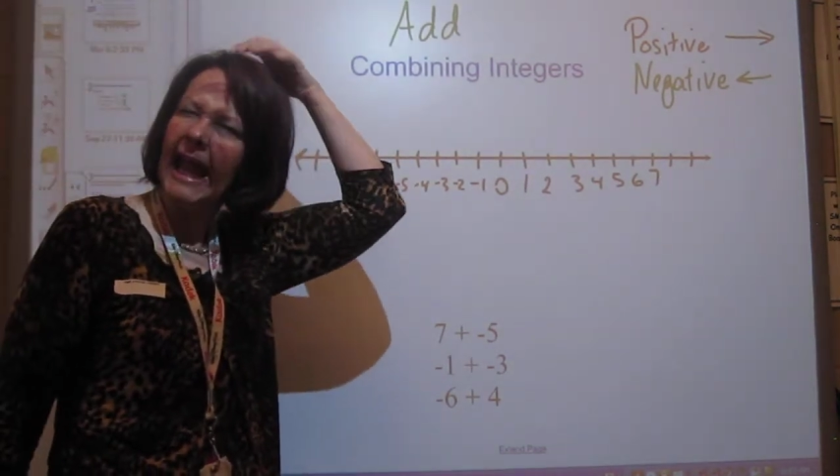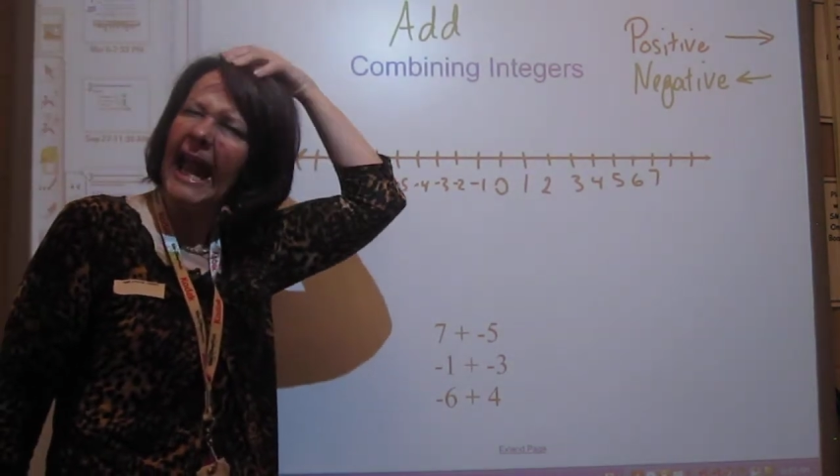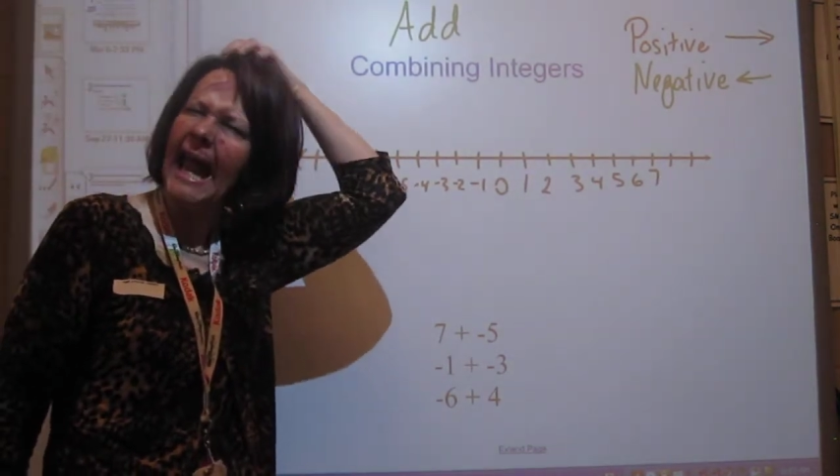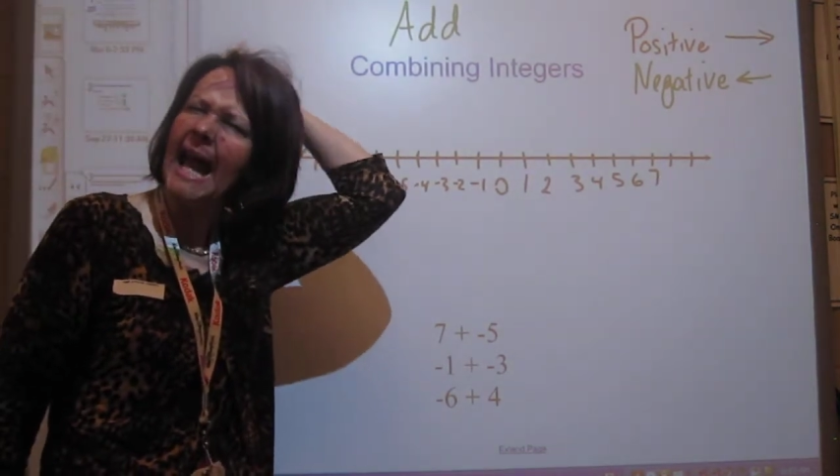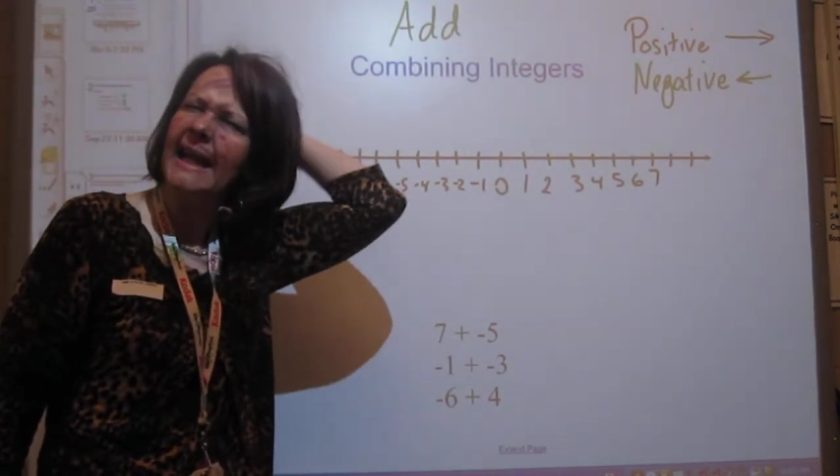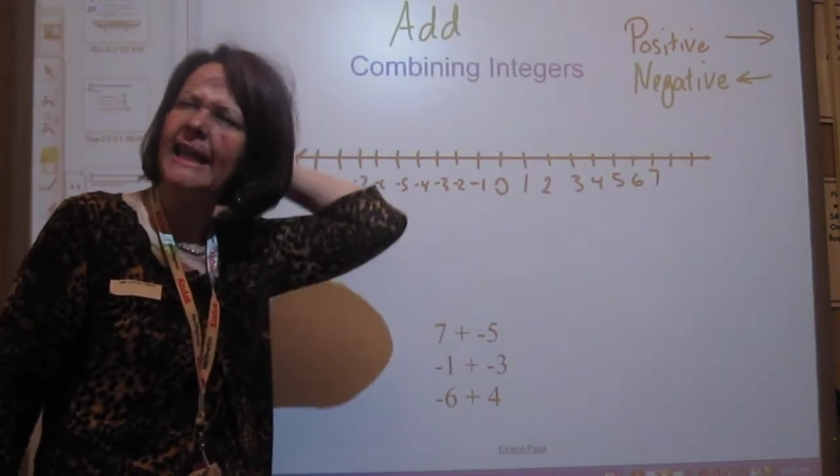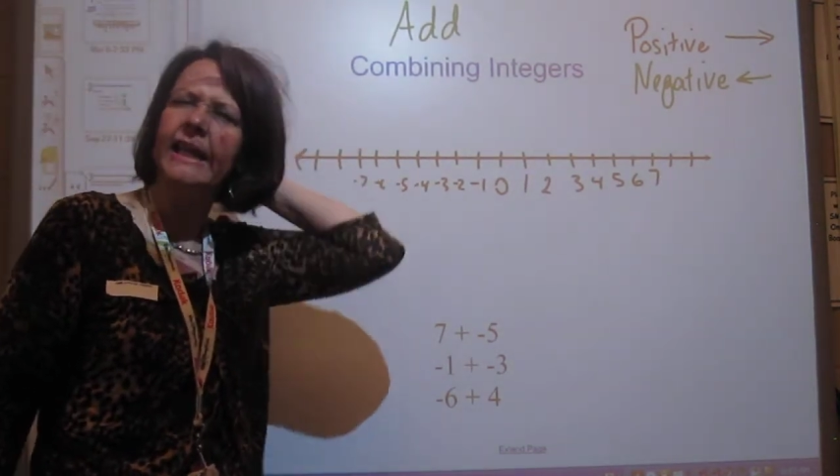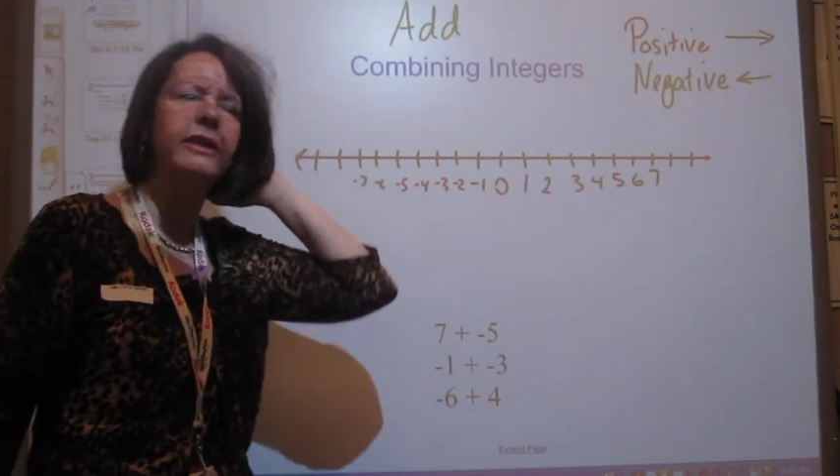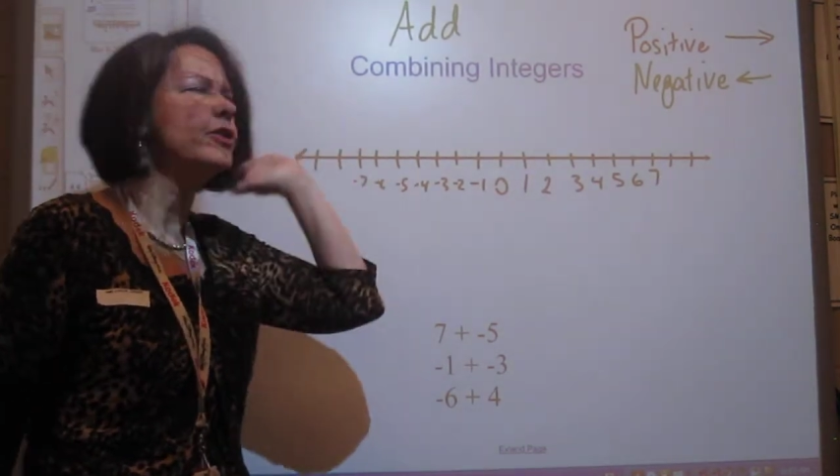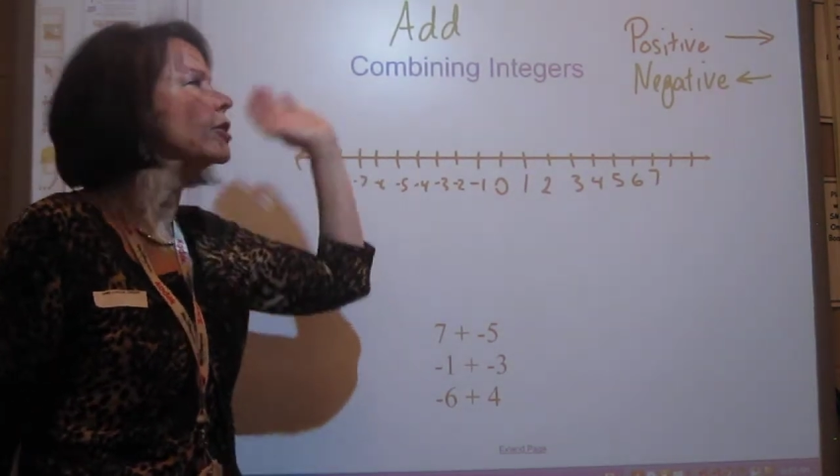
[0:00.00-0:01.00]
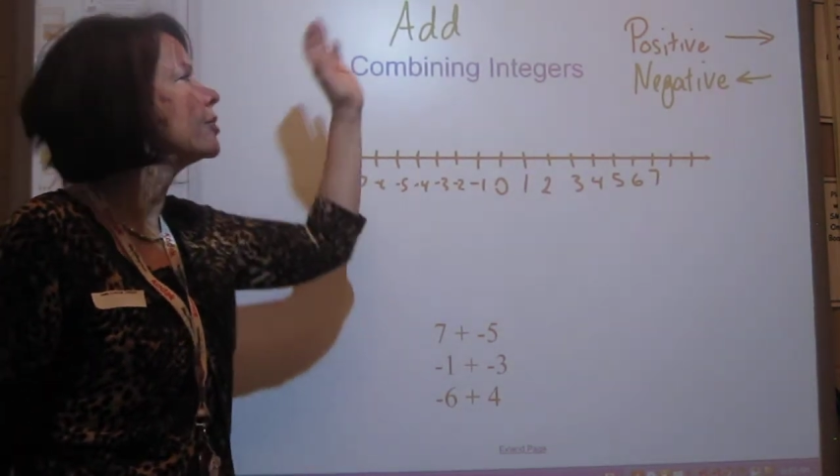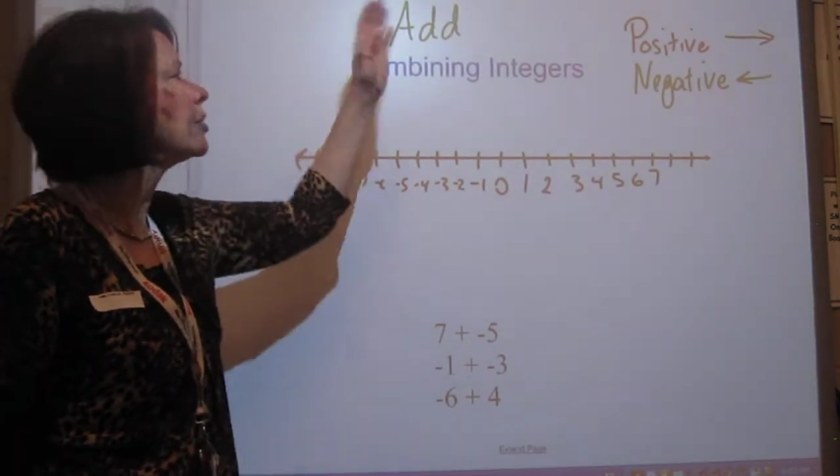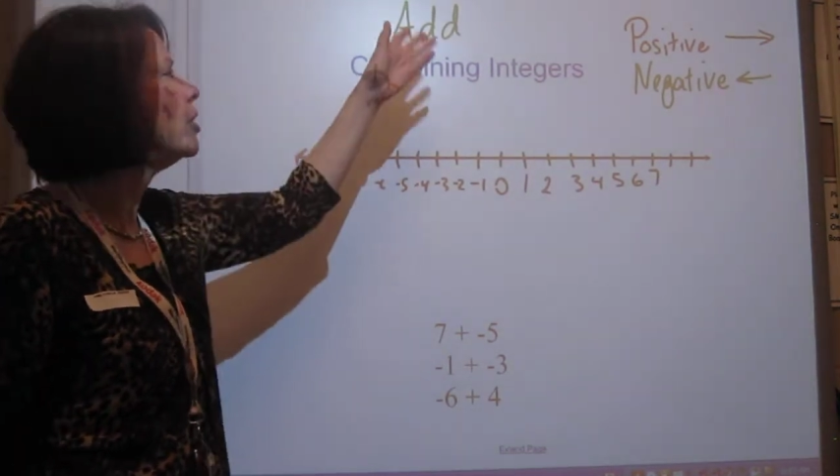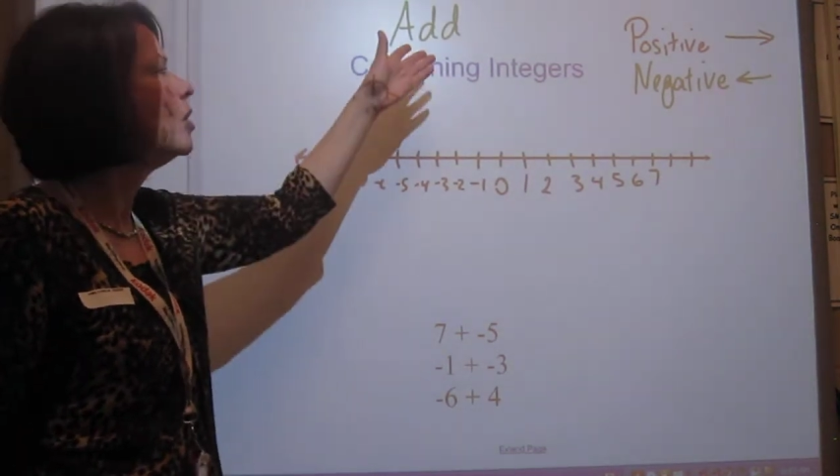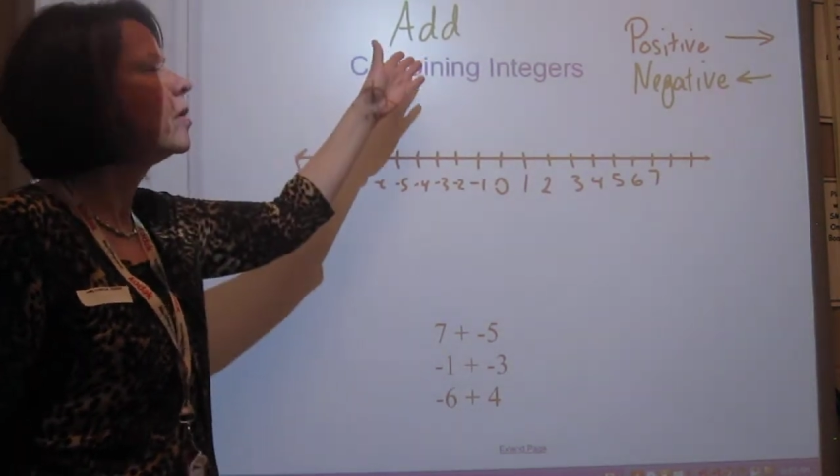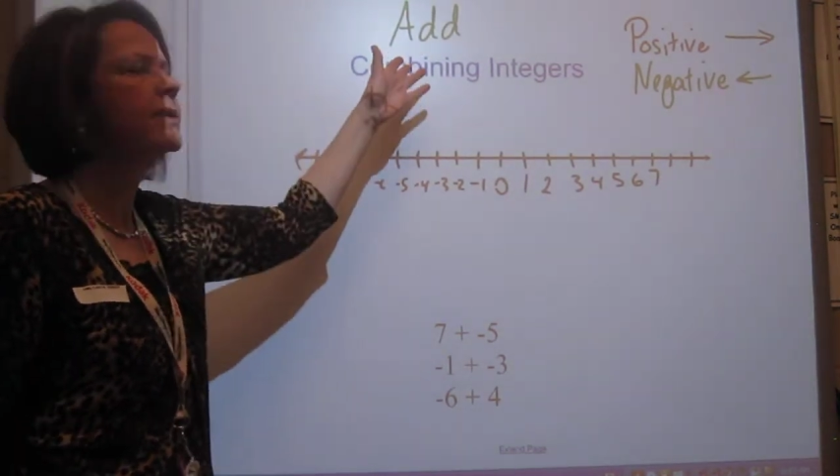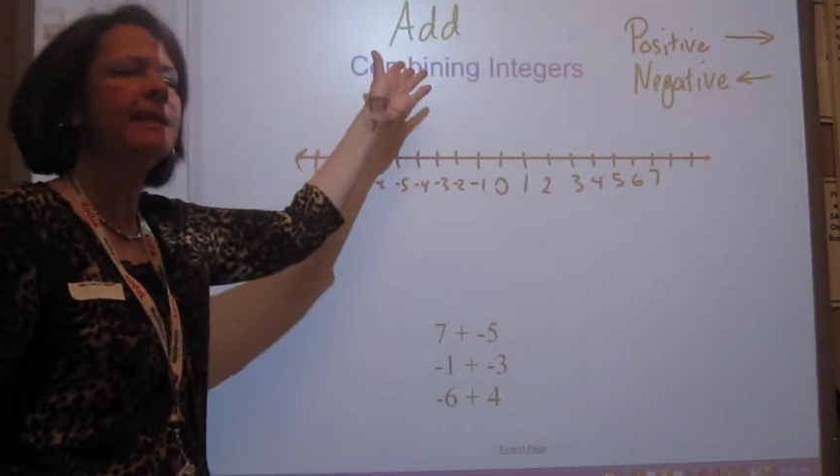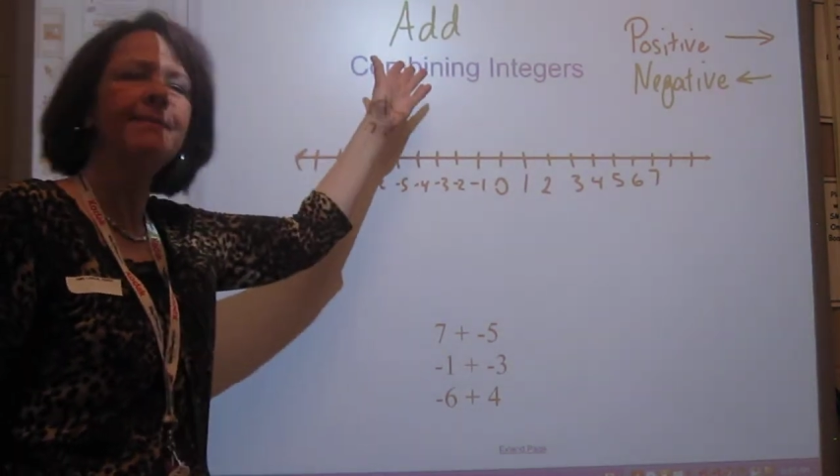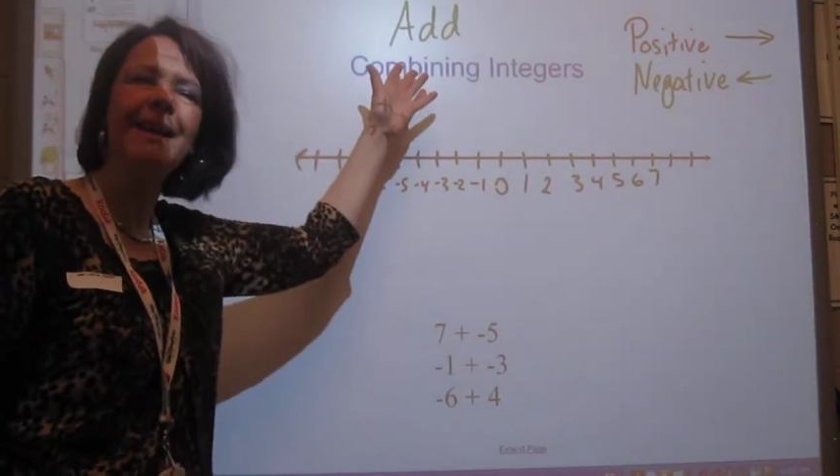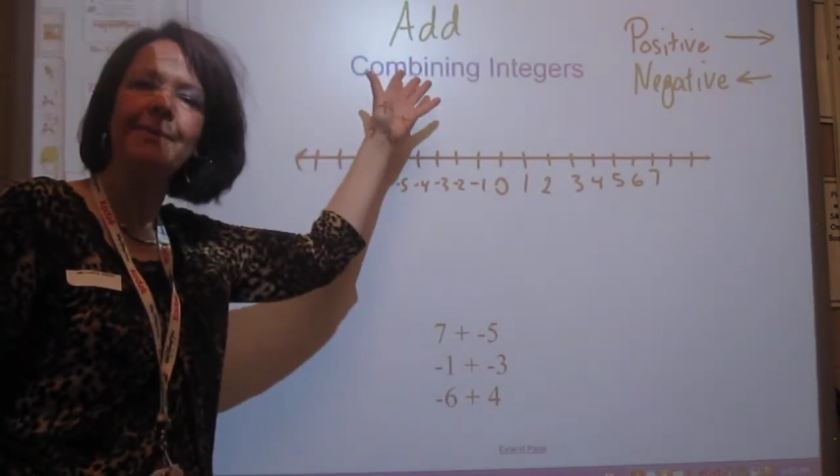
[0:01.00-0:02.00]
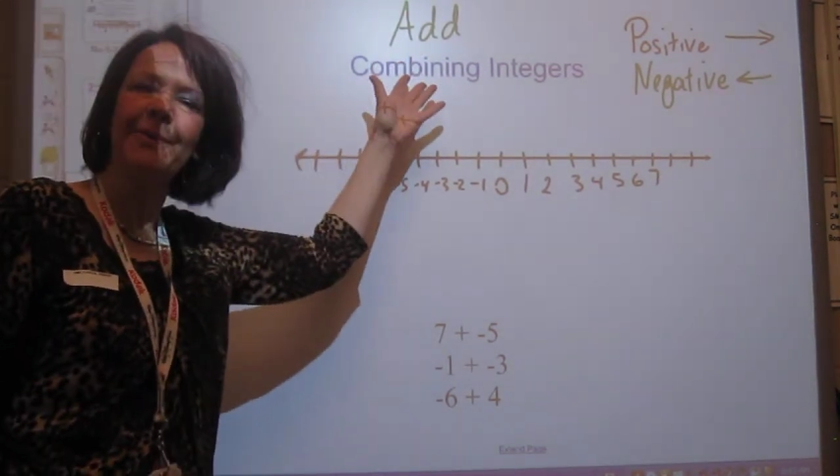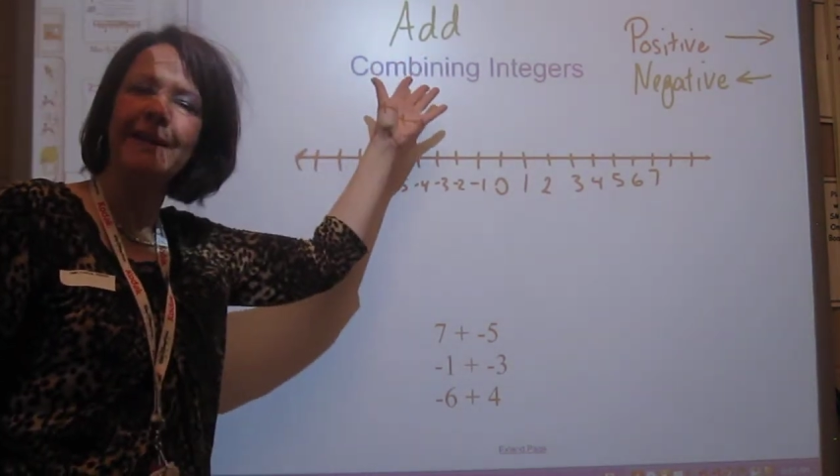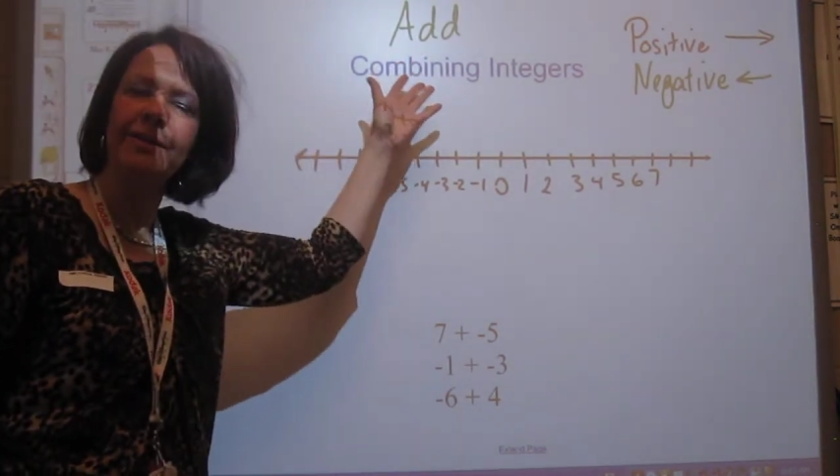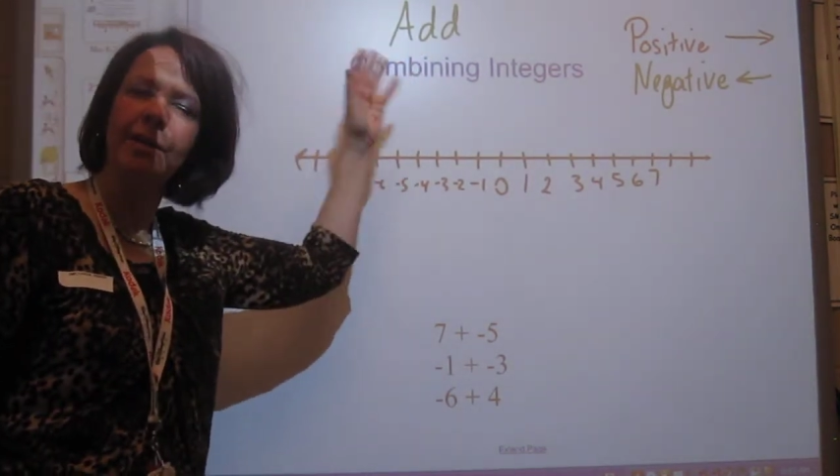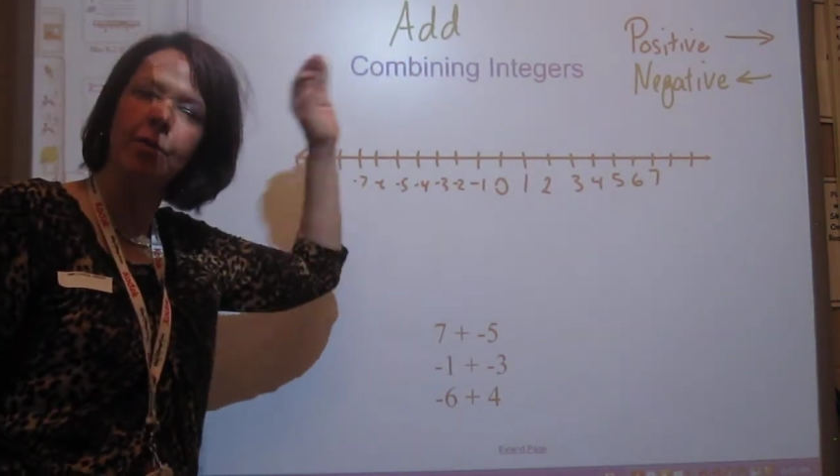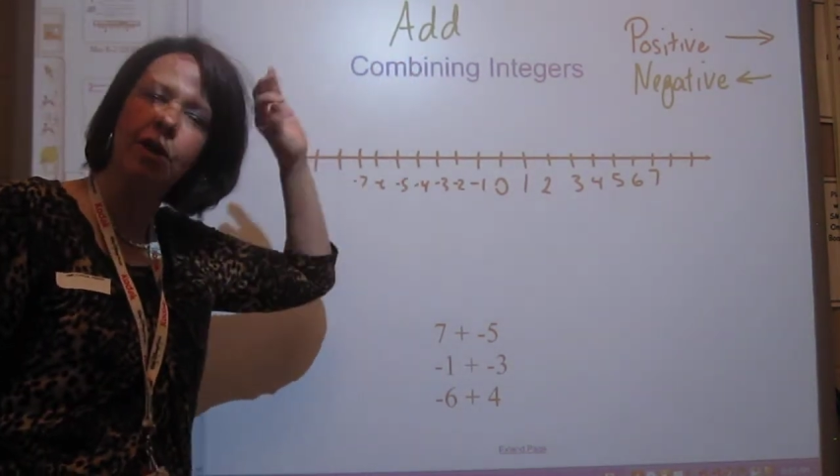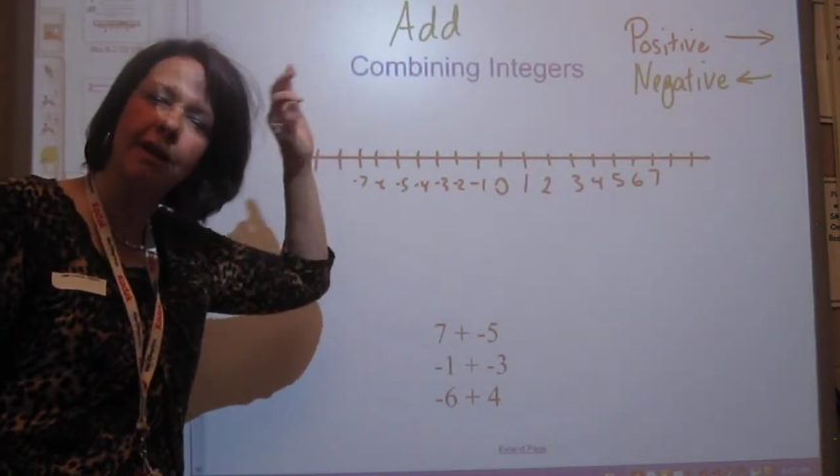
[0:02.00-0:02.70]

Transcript: Adding integers, or sometimes we use the word